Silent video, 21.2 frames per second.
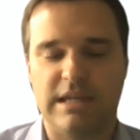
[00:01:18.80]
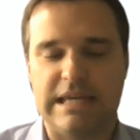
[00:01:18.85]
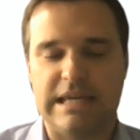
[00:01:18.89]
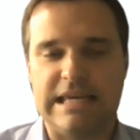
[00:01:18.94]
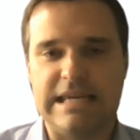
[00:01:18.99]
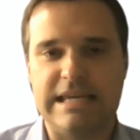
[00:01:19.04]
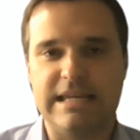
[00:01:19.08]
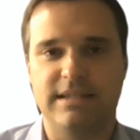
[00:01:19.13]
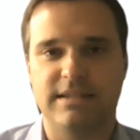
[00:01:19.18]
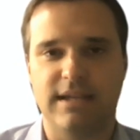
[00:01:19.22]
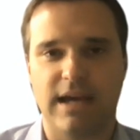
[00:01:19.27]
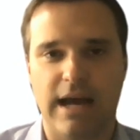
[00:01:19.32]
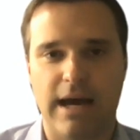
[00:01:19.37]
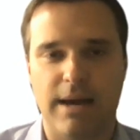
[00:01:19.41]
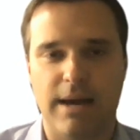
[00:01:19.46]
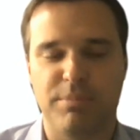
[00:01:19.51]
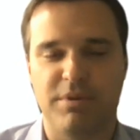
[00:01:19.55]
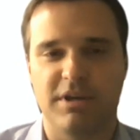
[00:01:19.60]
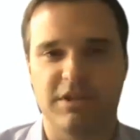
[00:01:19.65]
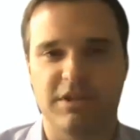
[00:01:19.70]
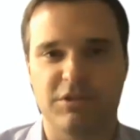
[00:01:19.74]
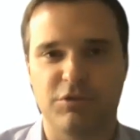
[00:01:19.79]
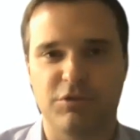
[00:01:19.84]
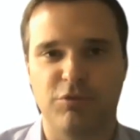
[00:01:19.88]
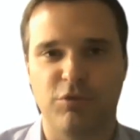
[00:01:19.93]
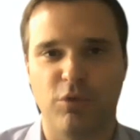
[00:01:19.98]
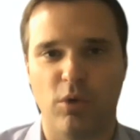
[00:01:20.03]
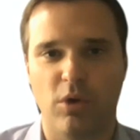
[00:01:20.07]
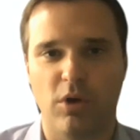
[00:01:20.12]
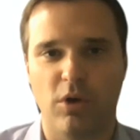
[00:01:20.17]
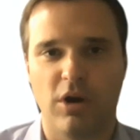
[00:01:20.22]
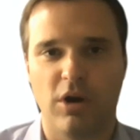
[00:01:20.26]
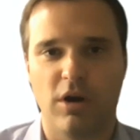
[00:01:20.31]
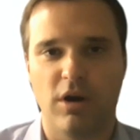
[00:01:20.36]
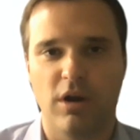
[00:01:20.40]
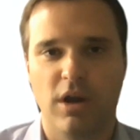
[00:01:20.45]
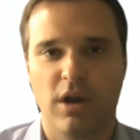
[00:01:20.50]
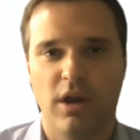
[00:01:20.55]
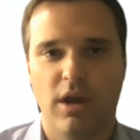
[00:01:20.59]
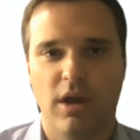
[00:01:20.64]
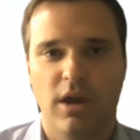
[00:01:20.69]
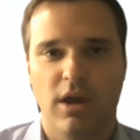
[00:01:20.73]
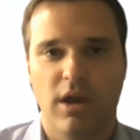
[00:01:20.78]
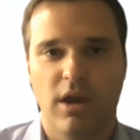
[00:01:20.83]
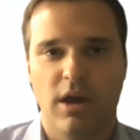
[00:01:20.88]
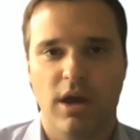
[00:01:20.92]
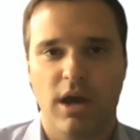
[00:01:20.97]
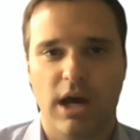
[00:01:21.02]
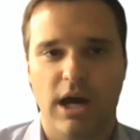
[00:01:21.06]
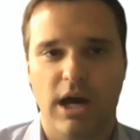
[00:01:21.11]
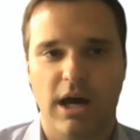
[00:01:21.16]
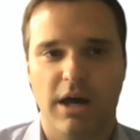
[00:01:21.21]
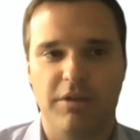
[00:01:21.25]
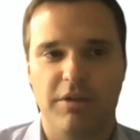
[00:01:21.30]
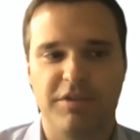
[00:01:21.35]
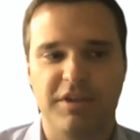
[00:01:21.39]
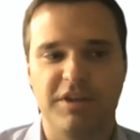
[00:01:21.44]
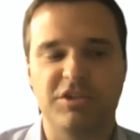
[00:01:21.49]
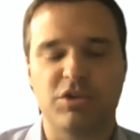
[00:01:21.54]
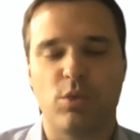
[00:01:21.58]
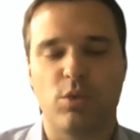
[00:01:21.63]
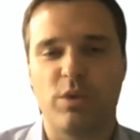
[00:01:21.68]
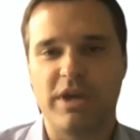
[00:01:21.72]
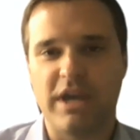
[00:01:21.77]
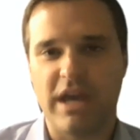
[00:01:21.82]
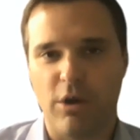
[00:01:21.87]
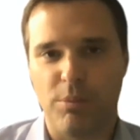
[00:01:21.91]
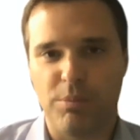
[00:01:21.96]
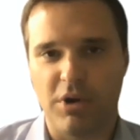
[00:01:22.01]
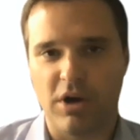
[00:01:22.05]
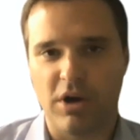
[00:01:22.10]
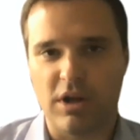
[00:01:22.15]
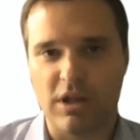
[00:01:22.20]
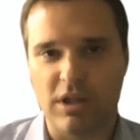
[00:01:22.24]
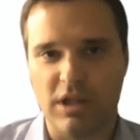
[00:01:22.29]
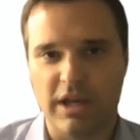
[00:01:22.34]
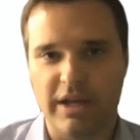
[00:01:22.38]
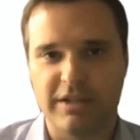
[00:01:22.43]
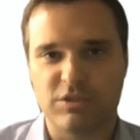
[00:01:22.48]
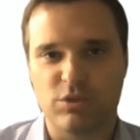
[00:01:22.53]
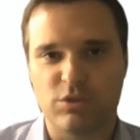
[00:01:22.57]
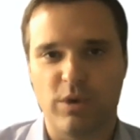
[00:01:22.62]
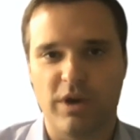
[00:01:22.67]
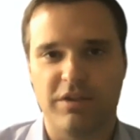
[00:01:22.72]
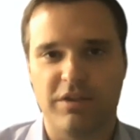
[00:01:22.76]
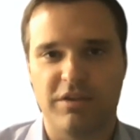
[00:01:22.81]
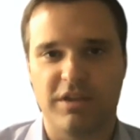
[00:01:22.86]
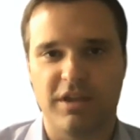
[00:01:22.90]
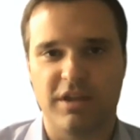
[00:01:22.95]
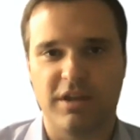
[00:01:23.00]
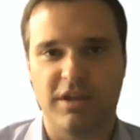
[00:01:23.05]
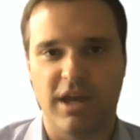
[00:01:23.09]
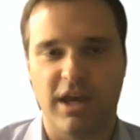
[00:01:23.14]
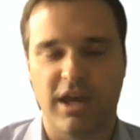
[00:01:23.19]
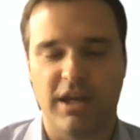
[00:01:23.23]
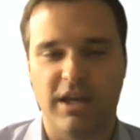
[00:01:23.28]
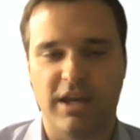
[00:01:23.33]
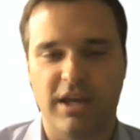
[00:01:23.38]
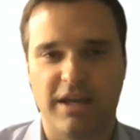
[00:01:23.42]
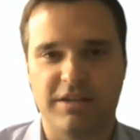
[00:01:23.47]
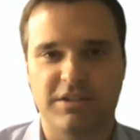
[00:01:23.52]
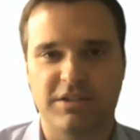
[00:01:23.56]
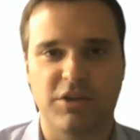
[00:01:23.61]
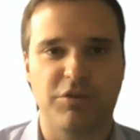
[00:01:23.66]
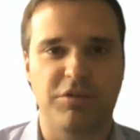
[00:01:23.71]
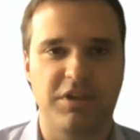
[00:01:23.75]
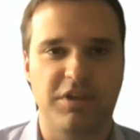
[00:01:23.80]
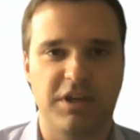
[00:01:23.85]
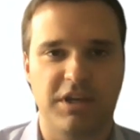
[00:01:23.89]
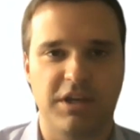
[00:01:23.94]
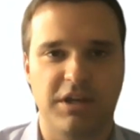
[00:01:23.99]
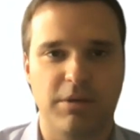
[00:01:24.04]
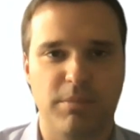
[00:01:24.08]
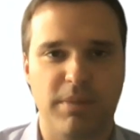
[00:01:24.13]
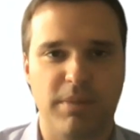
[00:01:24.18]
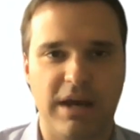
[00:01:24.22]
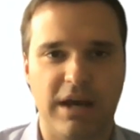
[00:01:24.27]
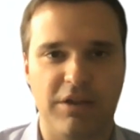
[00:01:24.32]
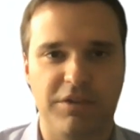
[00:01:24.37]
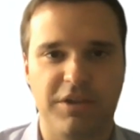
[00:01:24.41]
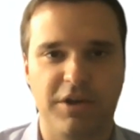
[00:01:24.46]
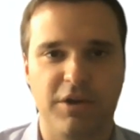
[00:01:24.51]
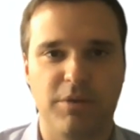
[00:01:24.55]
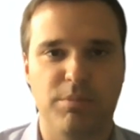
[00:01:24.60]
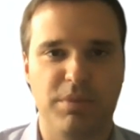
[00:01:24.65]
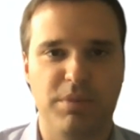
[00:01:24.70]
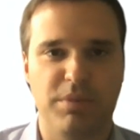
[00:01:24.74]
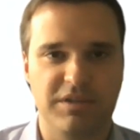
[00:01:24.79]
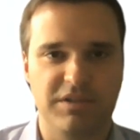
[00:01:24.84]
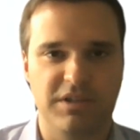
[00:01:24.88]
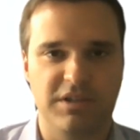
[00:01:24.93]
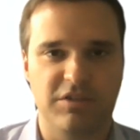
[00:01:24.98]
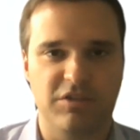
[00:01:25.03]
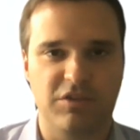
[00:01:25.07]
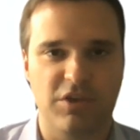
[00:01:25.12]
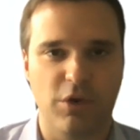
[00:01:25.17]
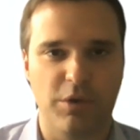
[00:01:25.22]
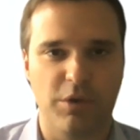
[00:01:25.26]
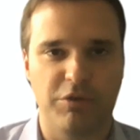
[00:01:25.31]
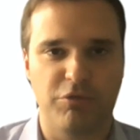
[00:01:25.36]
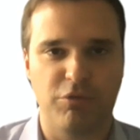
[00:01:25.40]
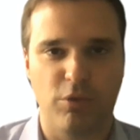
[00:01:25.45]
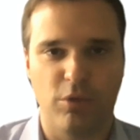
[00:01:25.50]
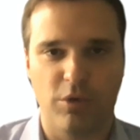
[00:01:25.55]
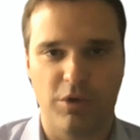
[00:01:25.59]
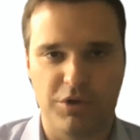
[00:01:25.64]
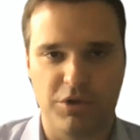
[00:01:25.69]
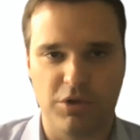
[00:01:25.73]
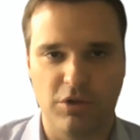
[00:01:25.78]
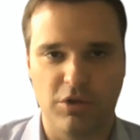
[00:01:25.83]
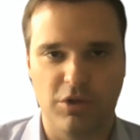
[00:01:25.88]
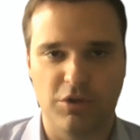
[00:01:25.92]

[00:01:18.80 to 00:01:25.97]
key topics for things that we help our clients with, and as they're thinking about their business going forward.